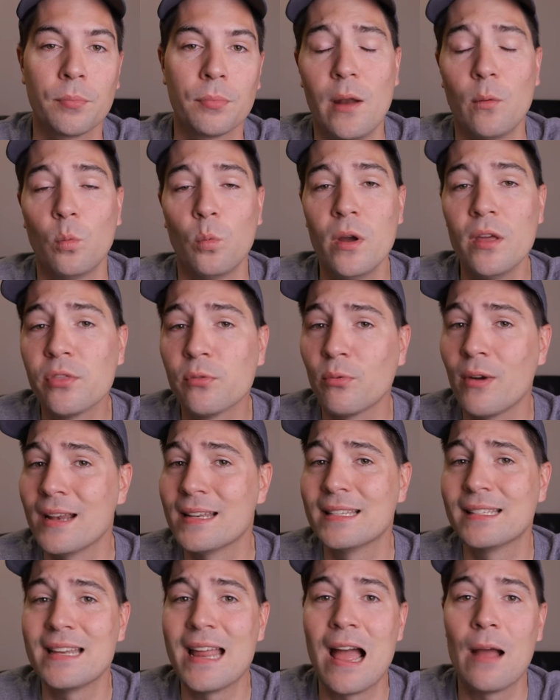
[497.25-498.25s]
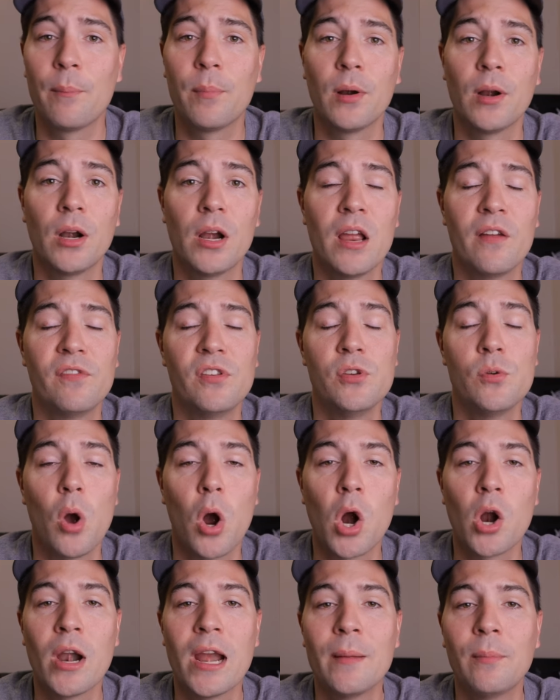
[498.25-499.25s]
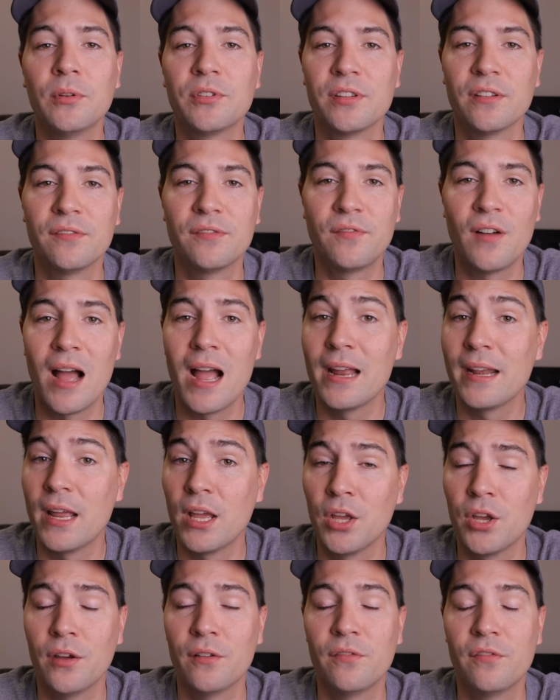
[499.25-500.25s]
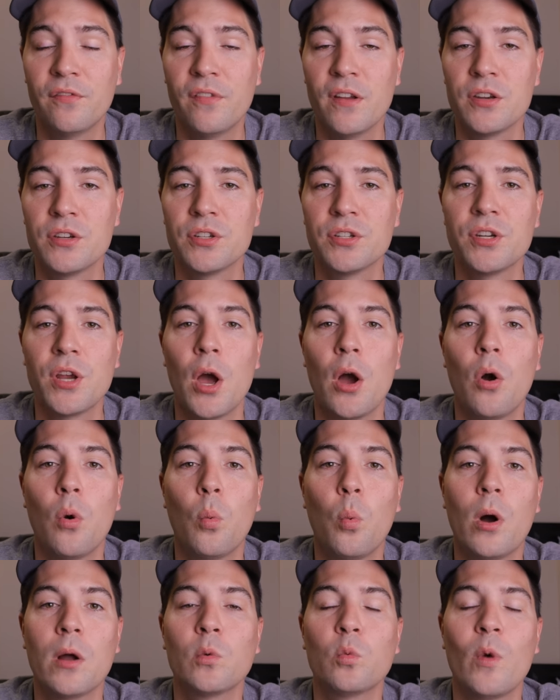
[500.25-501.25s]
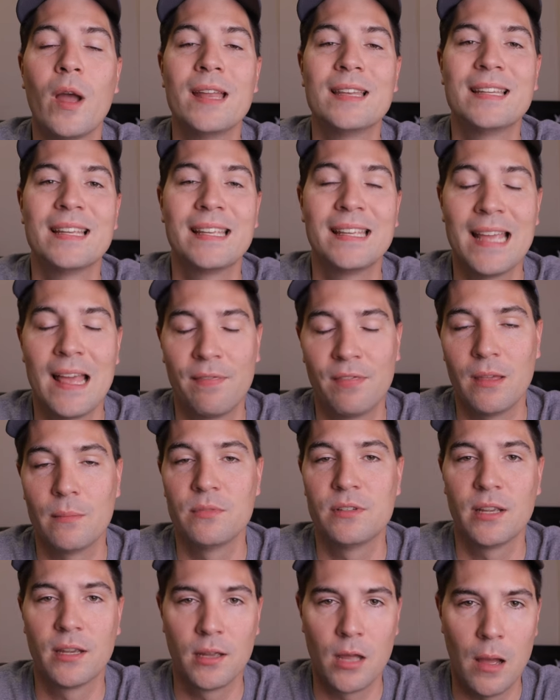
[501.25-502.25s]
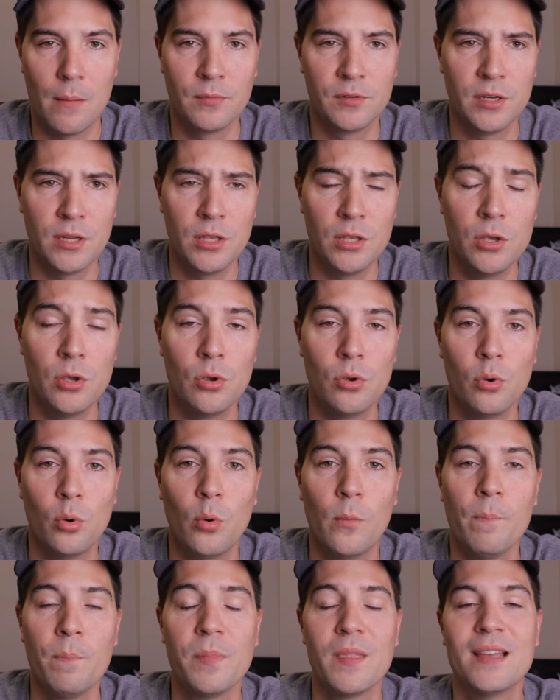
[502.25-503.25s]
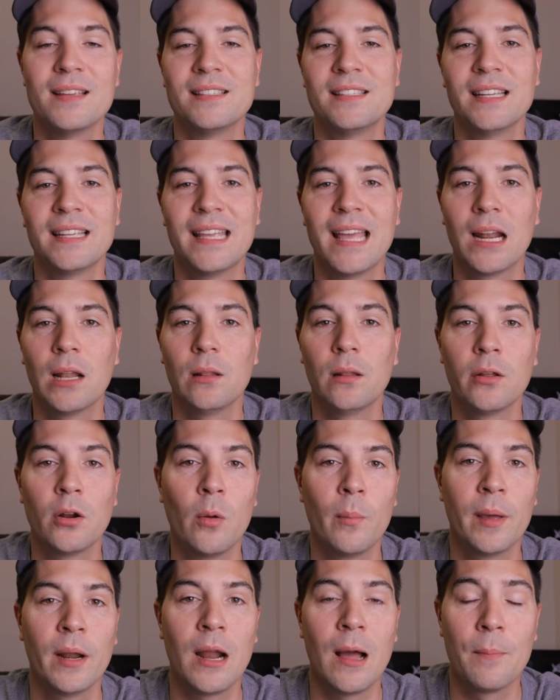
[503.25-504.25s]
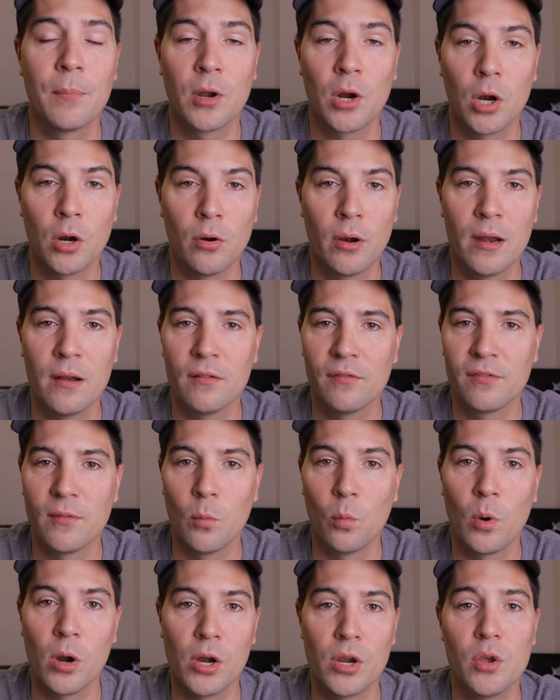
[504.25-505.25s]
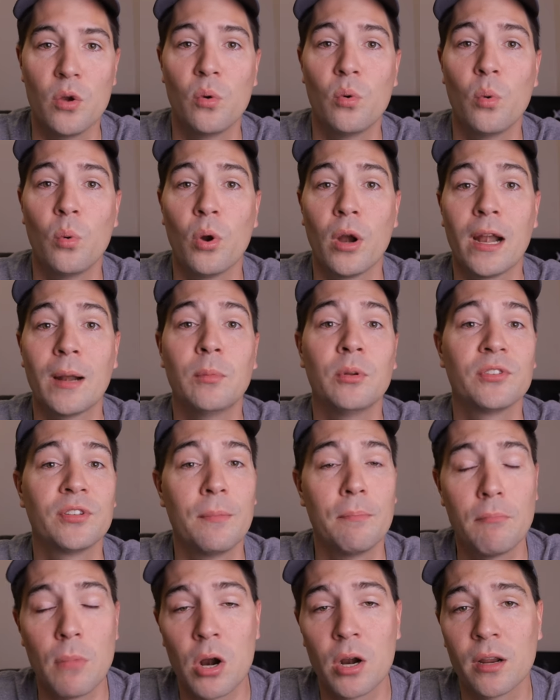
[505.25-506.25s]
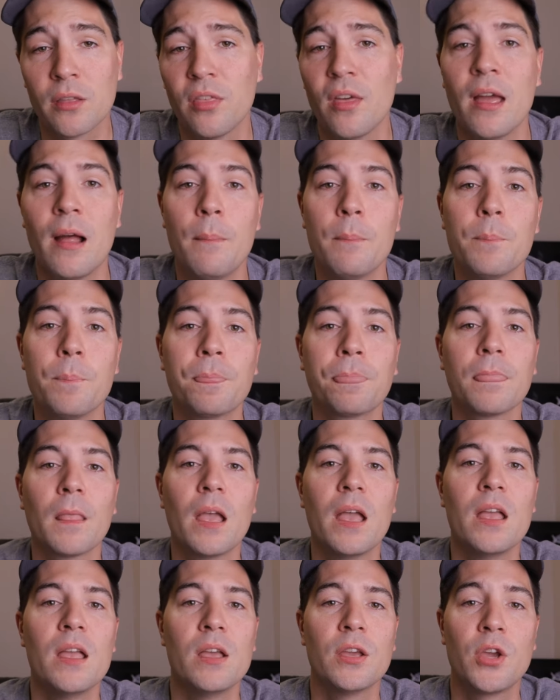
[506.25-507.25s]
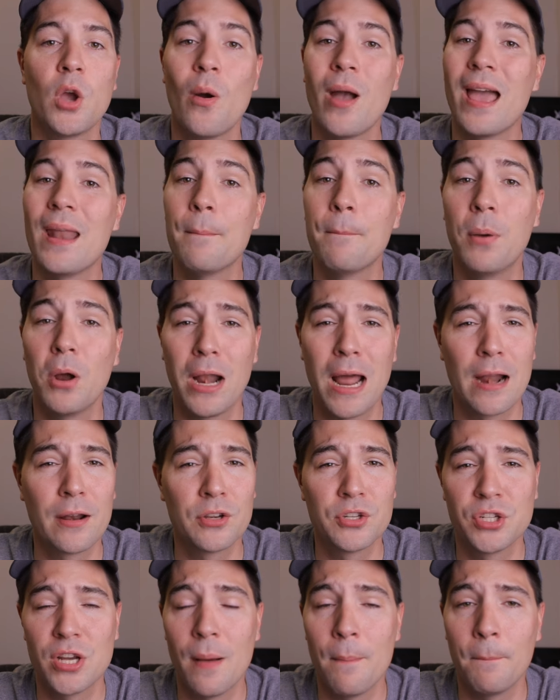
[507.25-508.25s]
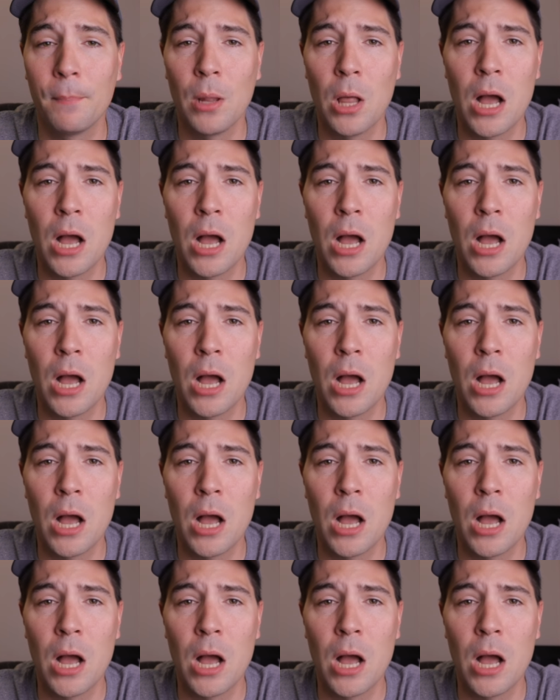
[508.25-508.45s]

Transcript: And with red snapper, if you are able to find a good fish show, one way to get them to come to you is to get a little bit up current from where you were able to mark them. Go ahead and put out a chum